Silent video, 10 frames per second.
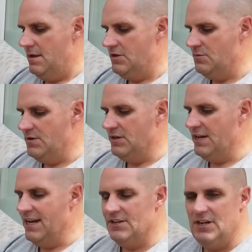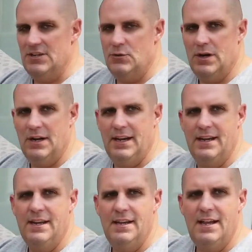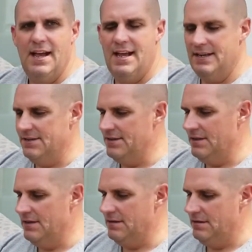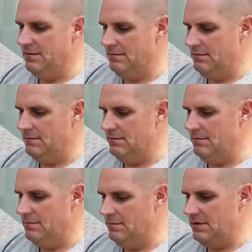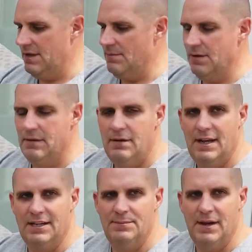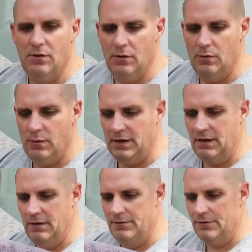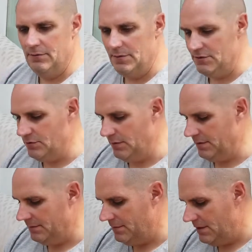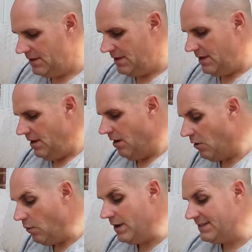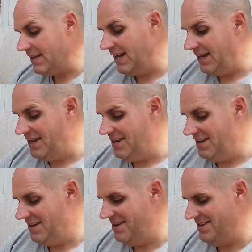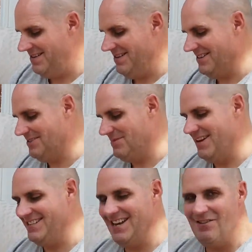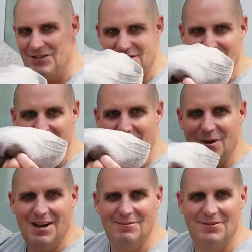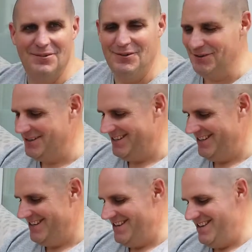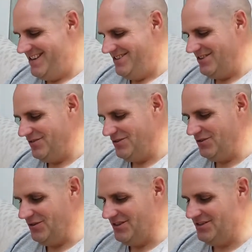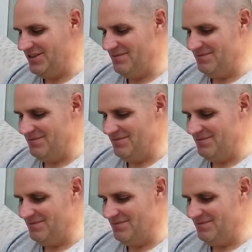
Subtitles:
It just means I can get changed quickly and get my legs back on quickly after I've been swimming. I always take a spare towel because I've been caught out before, so I've just got this